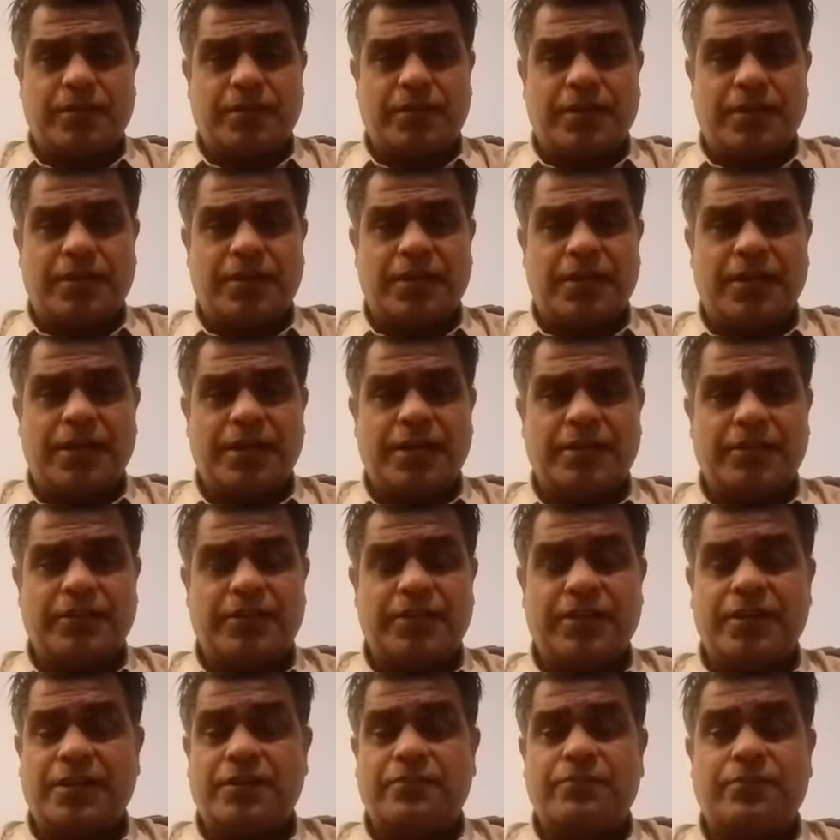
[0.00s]
and
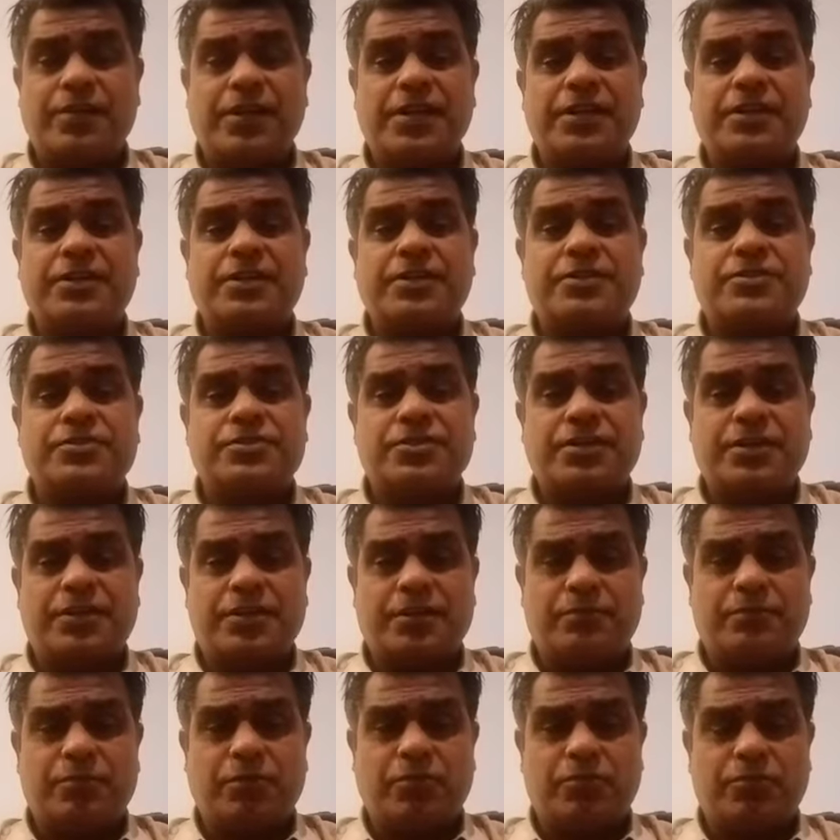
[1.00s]
they are very concerned
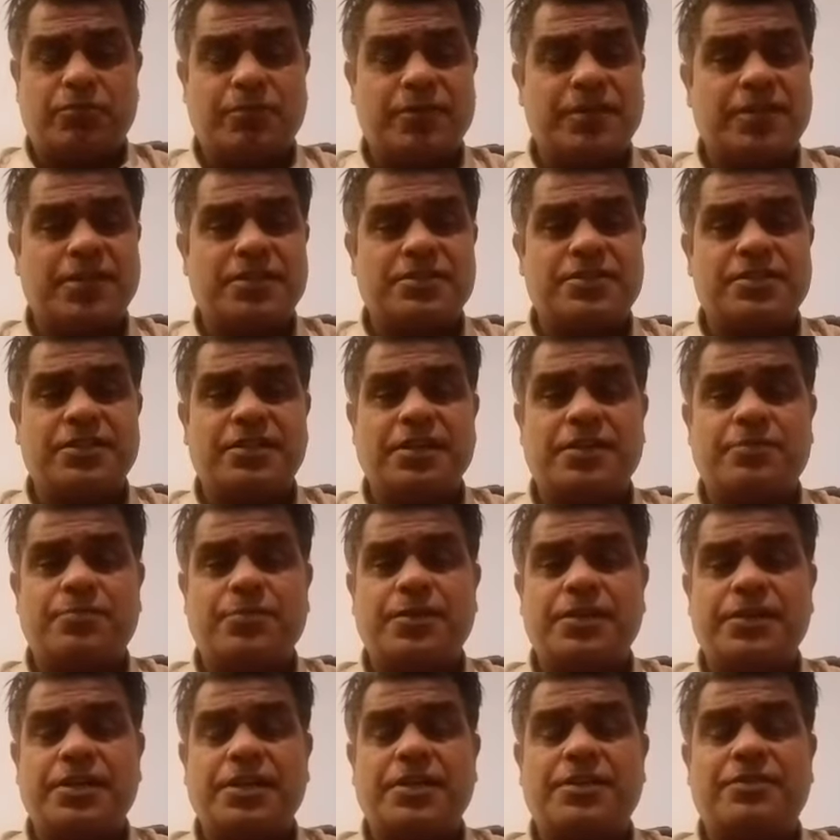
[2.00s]
about because they are
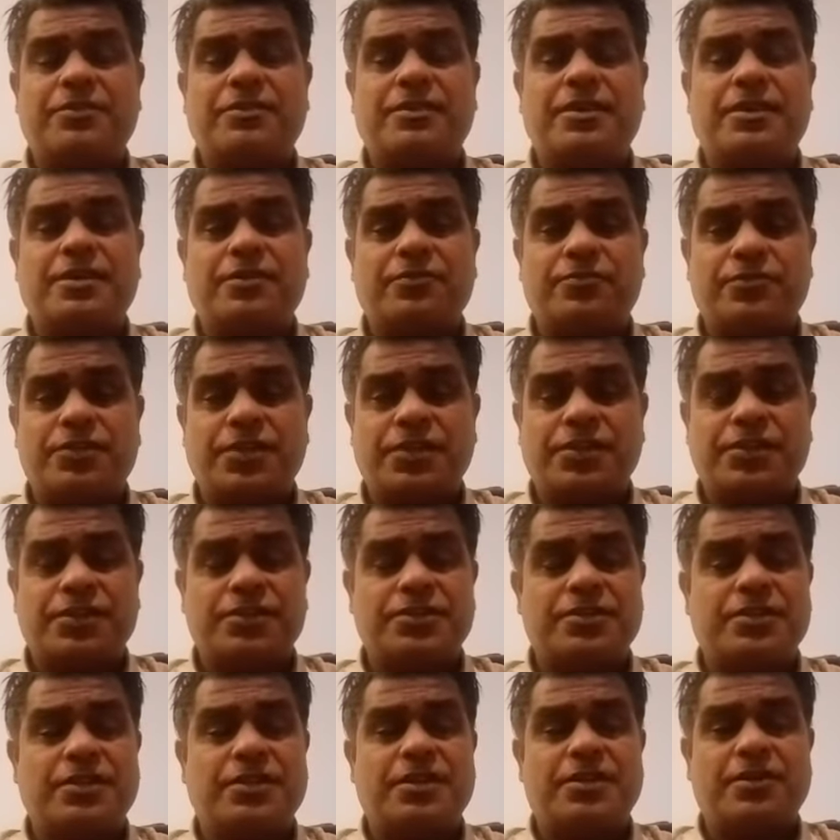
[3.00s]
bringing a lot of
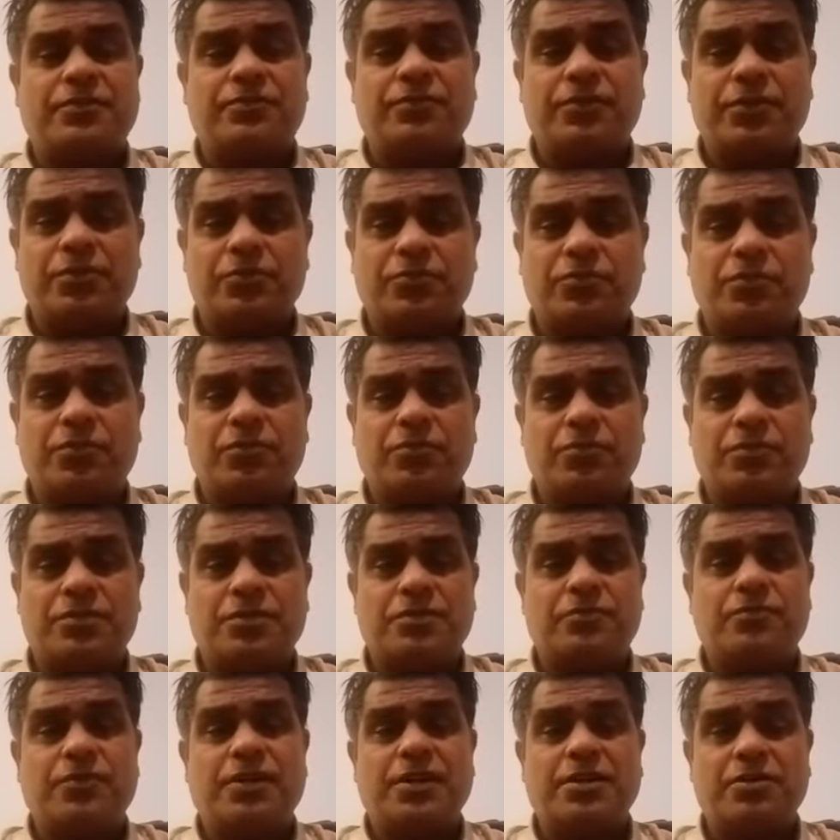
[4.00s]
changes, lot of new rules.
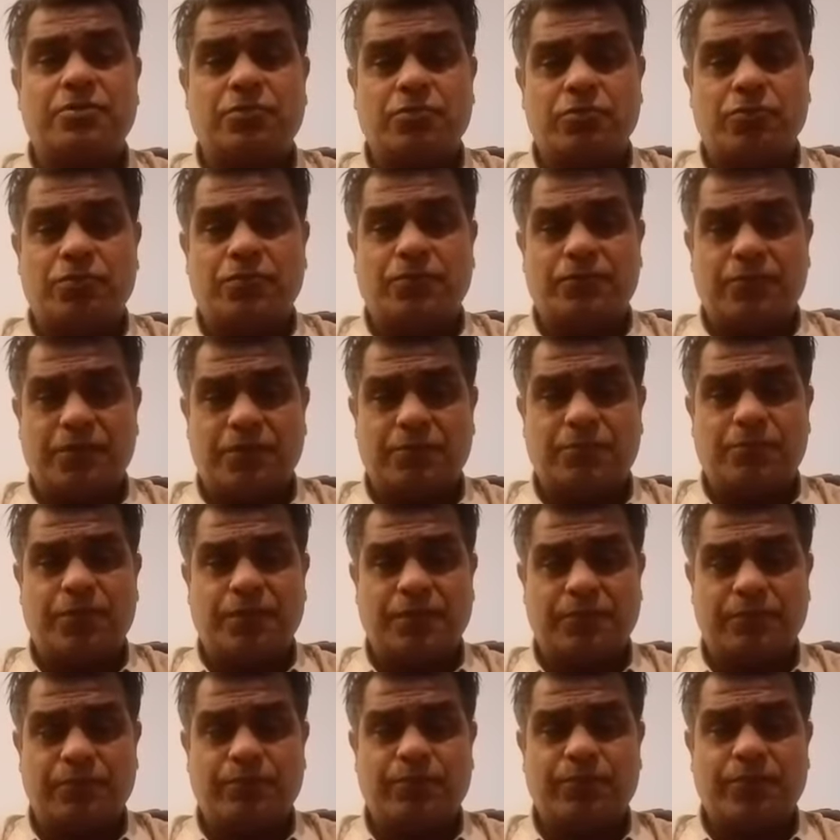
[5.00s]
One rule will
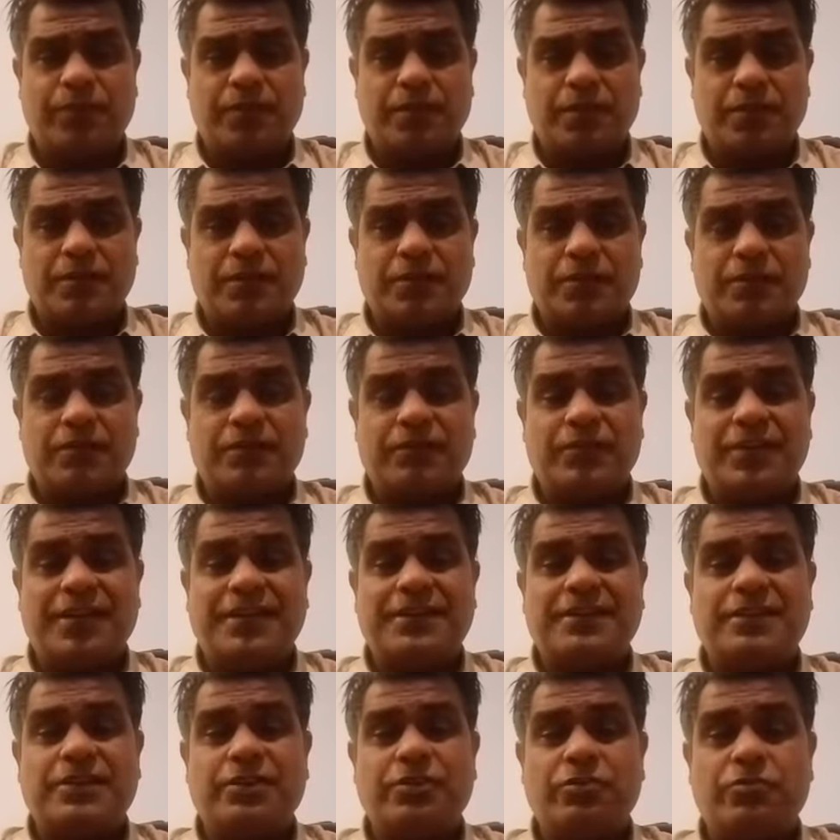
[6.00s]
be
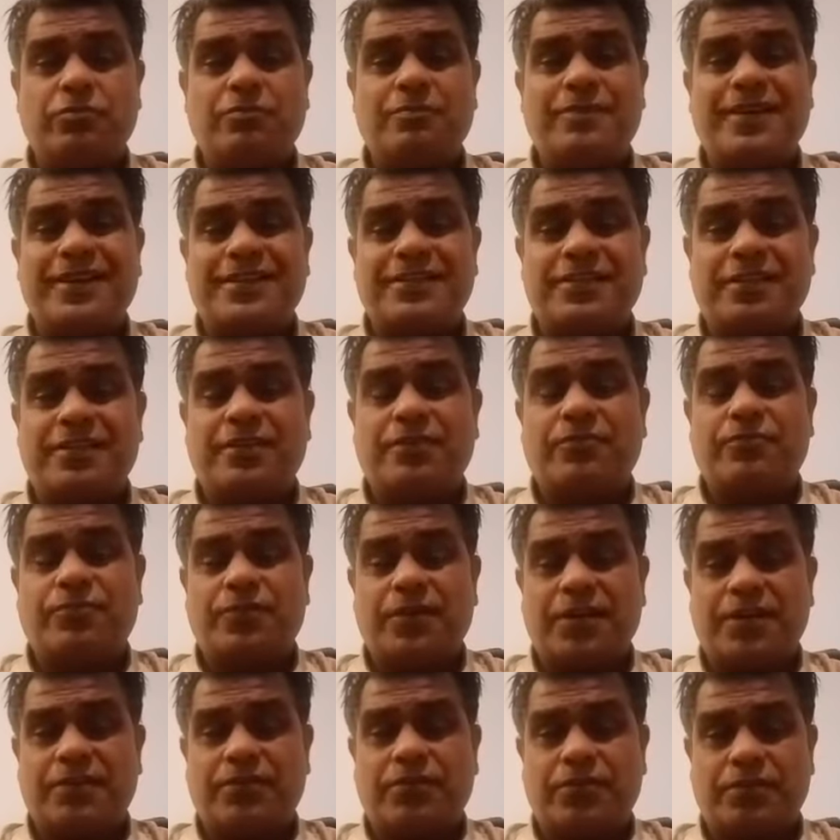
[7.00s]
that new method of
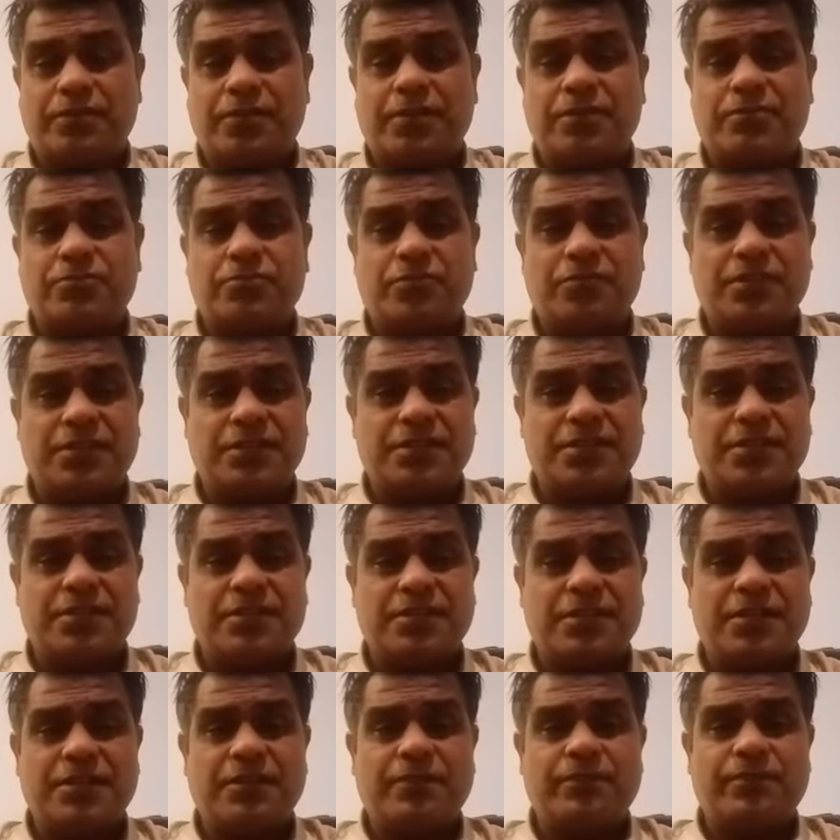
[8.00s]
file locking. So this
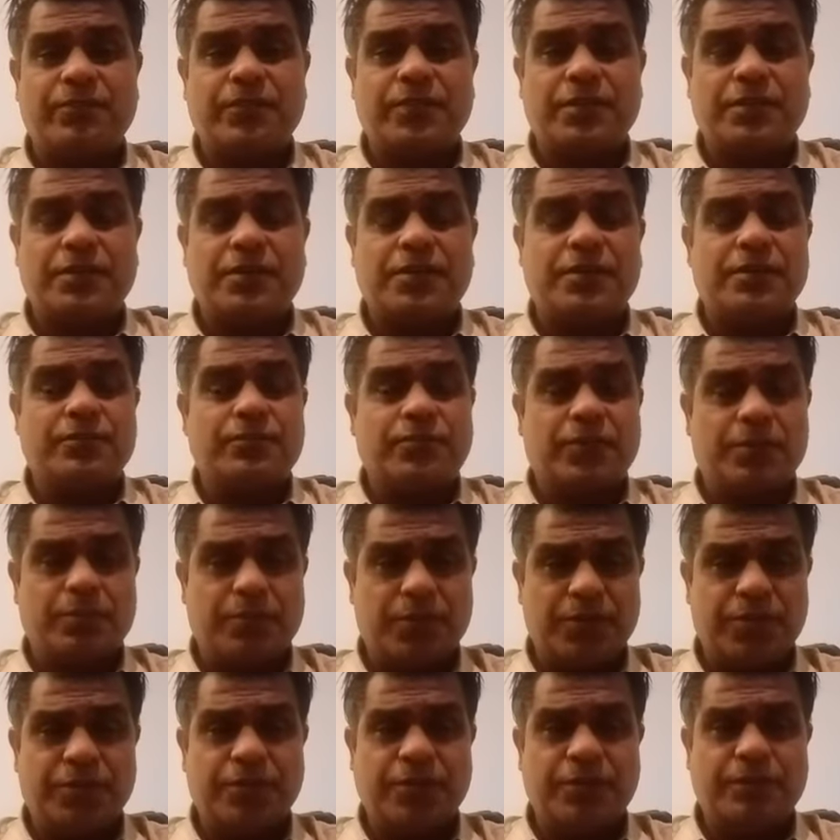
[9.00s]
is a
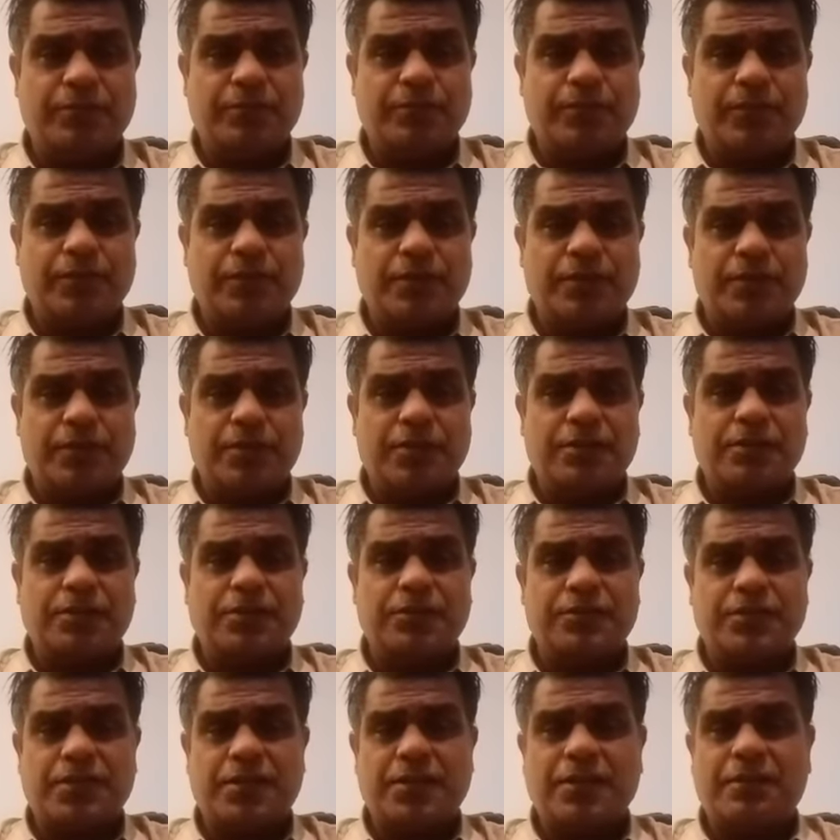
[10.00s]
information
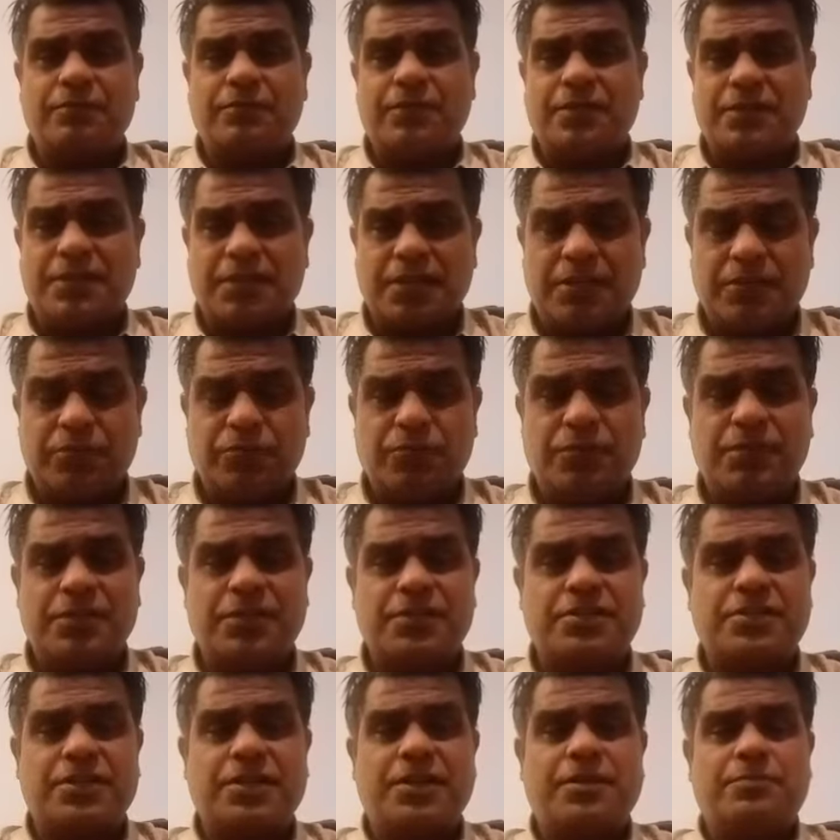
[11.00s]
reason I will tell you in
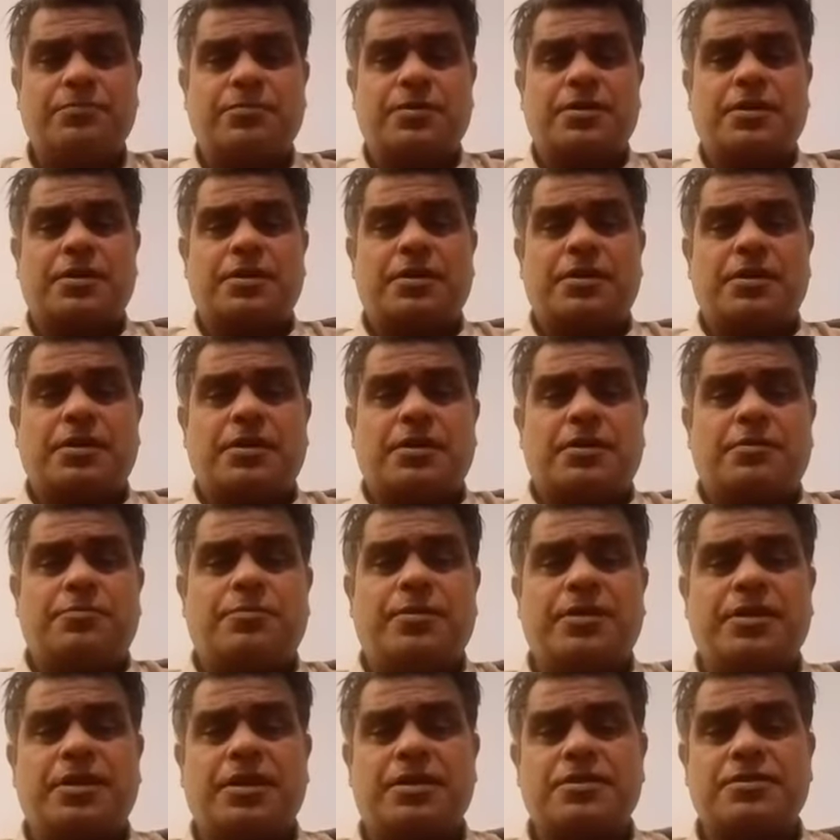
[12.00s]
this clip
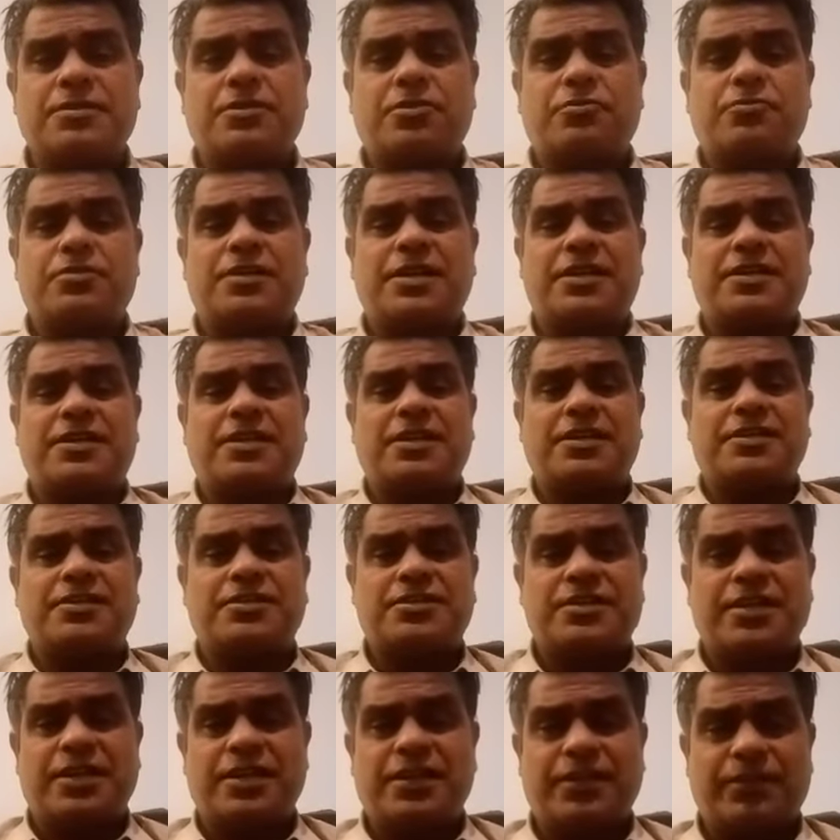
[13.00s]
because now data is
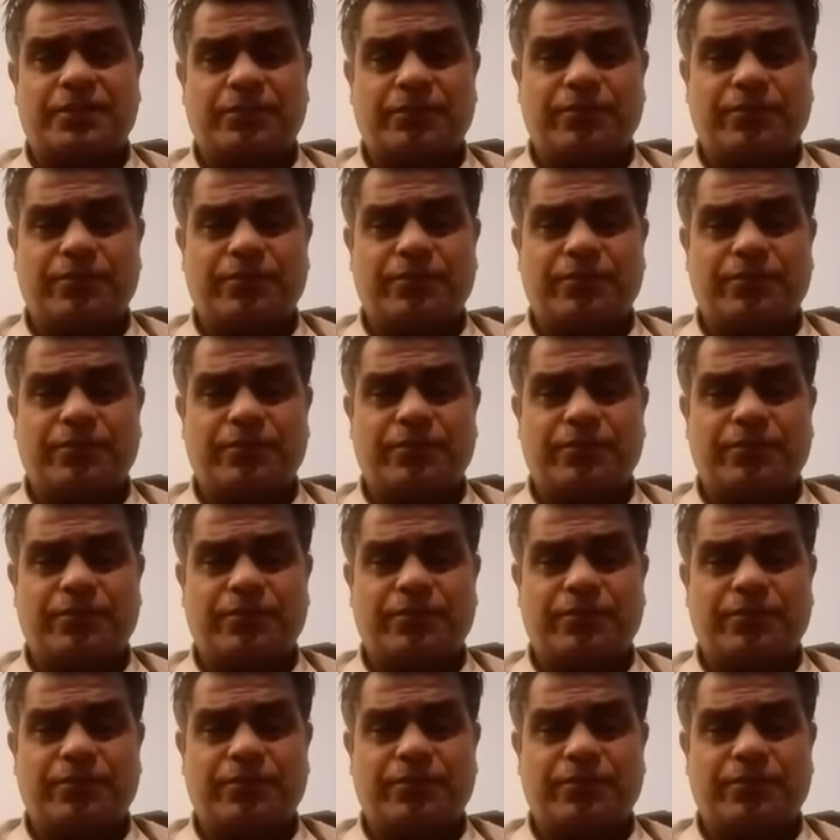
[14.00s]
telling